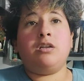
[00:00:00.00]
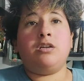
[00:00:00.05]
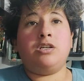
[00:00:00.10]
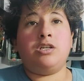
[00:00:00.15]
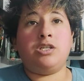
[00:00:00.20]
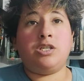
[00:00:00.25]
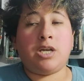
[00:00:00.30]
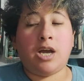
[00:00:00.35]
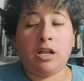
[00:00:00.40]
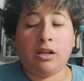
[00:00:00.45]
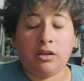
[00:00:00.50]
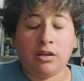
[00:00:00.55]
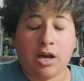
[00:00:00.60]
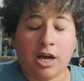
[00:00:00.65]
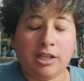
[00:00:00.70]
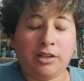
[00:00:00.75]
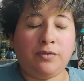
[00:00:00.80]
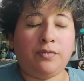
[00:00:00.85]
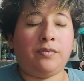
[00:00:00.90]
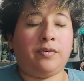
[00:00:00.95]
Gel
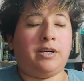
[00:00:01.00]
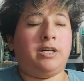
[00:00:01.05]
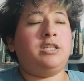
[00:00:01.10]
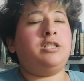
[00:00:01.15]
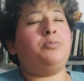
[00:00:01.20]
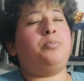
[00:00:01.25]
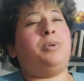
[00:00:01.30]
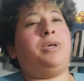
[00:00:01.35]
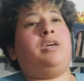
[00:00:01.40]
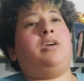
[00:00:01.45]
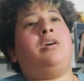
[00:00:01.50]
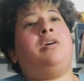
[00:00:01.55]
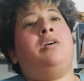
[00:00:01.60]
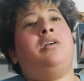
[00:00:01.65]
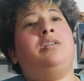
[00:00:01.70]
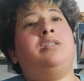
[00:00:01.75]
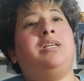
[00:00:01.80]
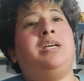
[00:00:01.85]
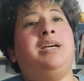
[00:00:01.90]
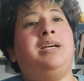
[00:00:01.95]
at first,
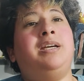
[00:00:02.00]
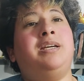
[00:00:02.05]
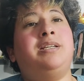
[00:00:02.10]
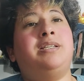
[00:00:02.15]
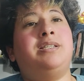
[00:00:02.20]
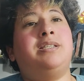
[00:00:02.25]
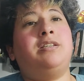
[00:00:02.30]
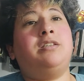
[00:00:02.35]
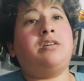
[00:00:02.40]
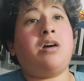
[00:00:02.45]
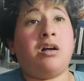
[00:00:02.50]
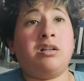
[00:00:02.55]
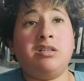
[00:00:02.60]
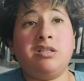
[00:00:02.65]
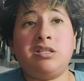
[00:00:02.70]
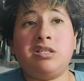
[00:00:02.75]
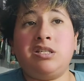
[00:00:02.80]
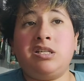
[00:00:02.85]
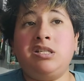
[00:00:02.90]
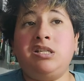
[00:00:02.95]
because it's
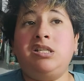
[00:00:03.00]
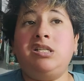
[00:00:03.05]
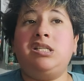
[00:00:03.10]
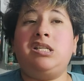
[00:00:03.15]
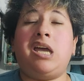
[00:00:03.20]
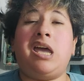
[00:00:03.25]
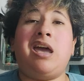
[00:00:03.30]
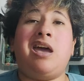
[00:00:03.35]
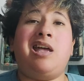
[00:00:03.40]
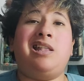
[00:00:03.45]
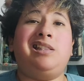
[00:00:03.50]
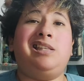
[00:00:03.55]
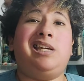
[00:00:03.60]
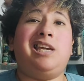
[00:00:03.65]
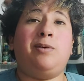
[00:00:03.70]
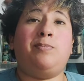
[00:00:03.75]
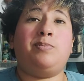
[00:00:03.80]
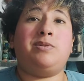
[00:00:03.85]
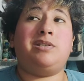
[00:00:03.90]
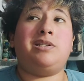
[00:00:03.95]
constant and
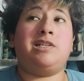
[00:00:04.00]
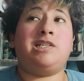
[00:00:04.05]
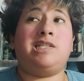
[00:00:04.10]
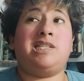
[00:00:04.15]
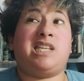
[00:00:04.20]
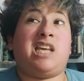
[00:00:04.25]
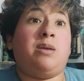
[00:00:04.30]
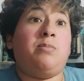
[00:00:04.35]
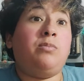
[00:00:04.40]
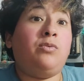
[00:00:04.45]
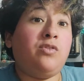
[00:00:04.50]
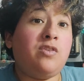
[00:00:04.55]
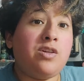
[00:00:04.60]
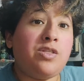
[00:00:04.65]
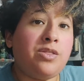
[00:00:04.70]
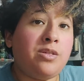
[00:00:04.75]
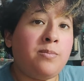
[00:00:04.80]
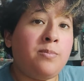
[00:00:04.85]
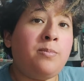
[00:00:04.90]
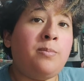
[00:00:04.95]
keeps the same
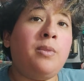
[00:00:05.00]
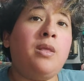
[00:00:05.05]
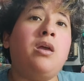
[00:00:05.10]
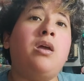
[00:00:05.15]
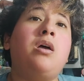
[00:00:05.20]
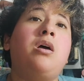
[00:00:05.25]
rhythm,